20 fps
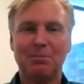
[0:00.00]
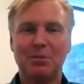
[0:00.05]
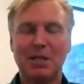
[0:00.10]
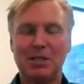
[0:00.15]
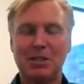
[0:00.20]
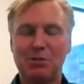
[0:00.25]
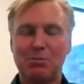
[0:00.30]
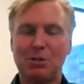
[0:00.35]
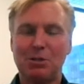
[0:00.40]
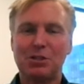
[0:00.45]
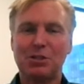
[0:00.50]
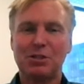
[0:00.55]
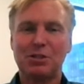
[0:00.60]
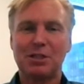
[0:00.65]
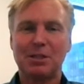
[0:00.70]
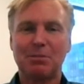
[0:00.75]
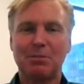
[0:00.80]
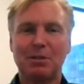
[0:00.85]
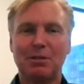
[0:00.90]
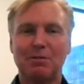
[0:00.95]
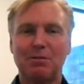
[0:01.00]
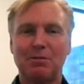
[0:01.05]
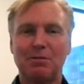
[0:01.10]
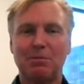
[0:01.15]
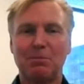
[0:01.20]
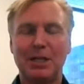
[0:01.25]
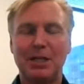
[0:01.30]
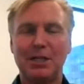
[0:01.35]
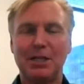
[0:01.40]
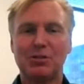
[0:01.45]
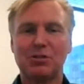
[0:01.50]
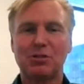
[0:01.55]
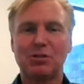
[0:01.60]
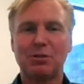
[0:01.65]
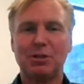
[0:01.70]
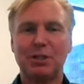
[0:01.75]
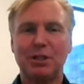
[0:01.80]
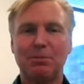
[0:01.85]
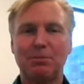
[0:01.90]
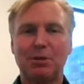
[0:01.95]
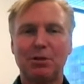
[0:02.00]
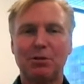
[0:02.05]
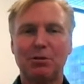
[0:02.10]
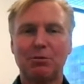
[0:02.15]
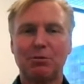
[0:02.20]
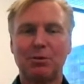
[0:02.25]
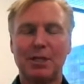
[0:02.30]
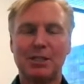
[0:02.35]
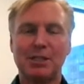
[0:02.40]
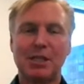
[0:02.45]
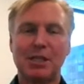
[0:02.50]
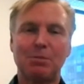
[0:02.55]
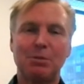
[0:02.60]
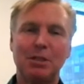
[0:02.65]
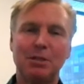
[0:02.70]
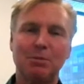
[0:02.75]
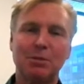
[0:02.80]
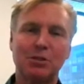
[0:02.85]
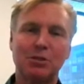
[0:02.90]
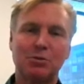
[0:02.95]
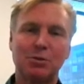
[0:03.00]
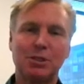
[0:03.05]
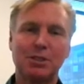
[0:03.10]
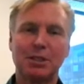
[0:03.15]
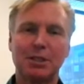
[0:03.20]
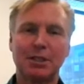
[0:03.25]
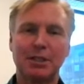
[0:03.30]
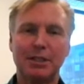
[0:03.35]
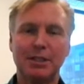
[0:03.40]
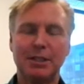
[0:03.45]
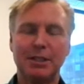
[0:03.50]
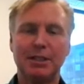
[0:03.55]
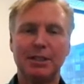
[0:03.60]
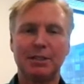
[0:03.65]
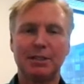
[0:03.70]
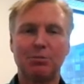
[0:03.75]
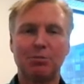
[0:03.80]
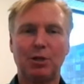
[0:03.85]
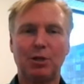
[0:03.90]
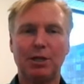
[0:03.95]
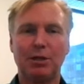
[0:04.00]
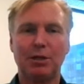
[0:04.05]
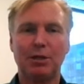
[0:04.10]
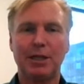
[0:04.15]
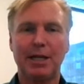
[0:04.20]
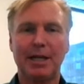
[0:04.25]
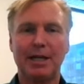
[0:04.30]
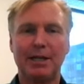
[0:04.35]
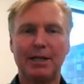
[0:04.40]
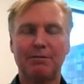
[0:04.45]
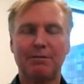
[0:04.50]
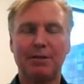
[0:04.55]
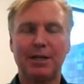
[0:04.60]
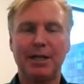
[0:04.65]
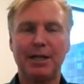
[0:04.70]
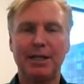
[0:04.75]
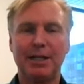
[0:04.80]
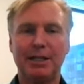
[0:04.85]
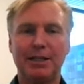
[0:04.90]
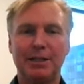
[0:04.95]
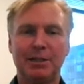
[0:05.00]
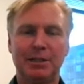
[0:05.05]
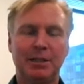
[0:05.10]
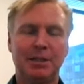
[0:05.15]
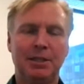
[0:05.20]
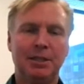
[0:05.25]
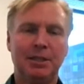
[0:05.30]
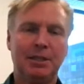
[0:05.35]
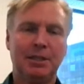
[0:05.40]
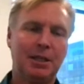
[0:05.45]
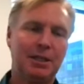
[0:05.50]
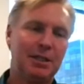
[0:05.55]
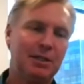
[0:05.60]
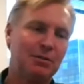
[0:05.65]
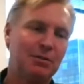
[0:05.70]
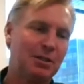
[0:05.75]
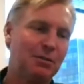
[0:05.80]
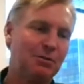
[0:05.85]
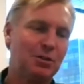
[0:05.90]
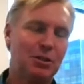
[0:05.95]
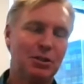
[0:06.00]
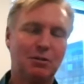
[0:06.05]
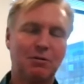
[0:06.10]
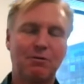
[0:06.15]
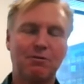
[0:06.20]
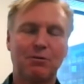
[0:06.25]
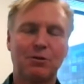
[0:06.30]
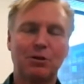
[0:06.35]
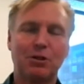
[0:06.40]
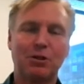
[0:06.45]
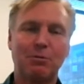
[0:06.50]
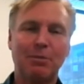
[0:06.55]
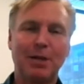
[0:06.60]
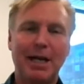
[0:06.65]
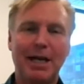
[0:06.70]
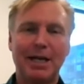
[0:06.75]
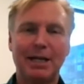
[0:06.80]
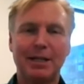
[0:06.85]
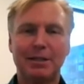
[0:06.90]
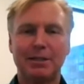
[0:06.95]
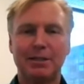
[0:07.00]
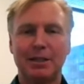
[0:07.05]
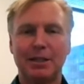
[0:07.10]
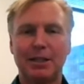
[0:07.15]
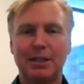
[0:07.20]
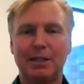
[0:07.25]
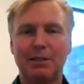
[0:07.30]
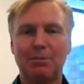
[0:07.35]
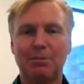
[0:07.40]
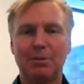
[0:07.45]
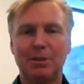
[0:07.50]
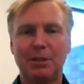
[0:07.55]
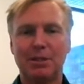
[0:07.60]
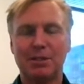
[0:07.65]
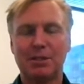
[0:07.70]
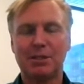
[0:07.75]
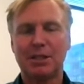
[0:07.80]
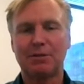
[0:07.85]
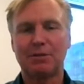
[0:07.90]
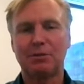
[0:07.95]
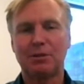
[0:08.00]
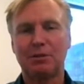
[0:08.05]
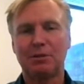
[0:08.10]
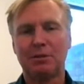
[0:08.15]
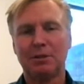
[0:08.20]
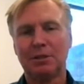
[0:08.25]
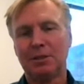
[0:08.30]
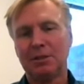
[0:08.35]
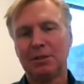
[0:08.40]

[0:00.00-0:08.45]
as you mentioned, some of my history, both with SAP most recently and prior to that at Avaya, and even if you go further back in several